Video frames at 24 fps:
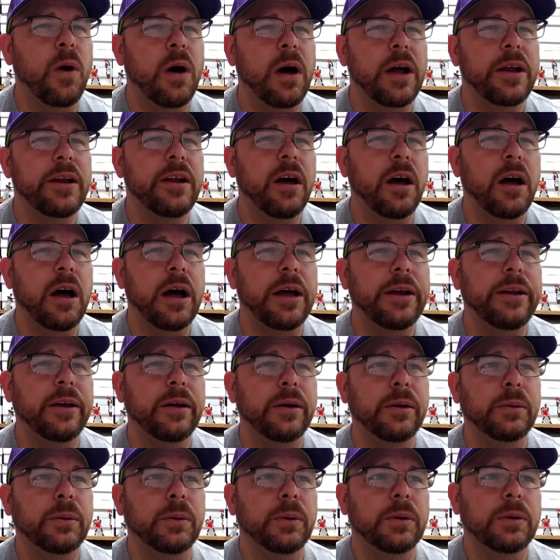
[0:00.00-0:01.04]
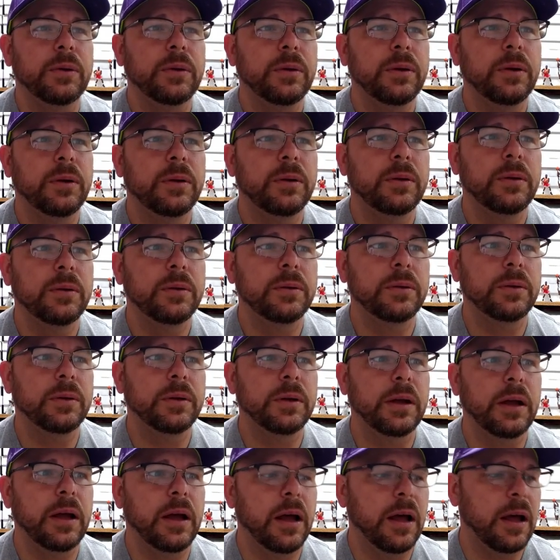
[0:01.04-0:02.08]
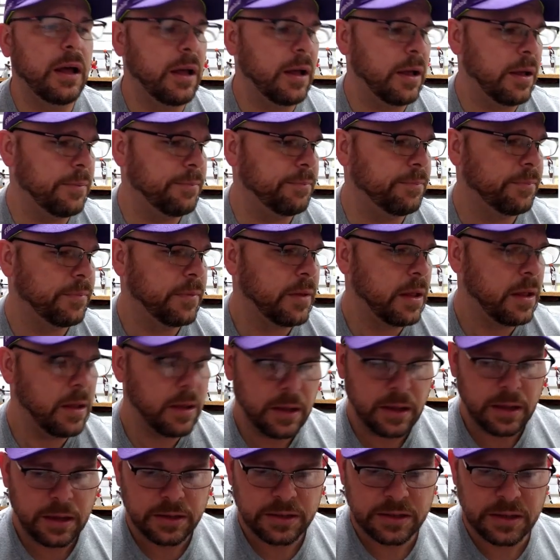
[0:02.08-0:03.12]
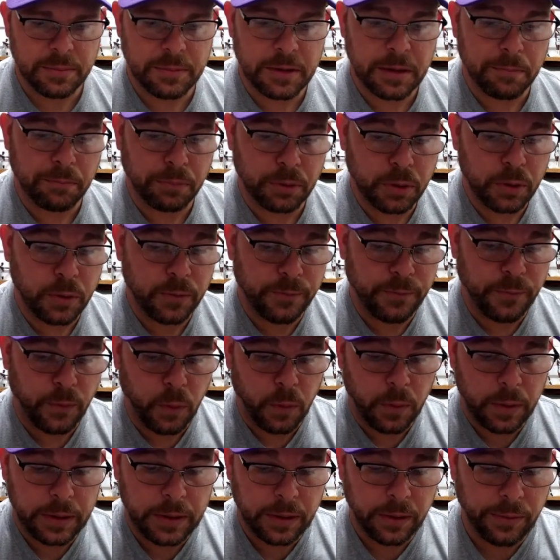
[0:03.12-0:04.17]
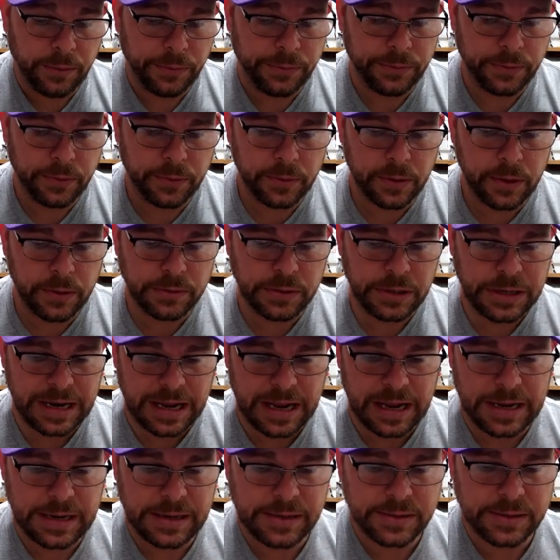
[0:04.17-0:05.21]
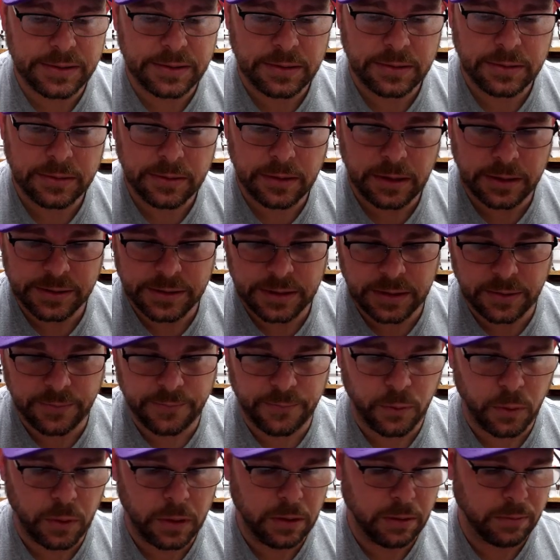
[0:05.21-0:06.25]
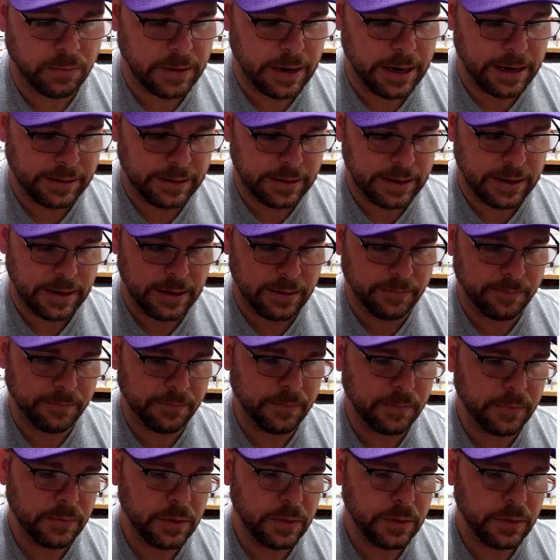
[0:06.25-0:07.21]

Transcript: one auto, um, some of the blue foils. Those are nice. I see a foil right there.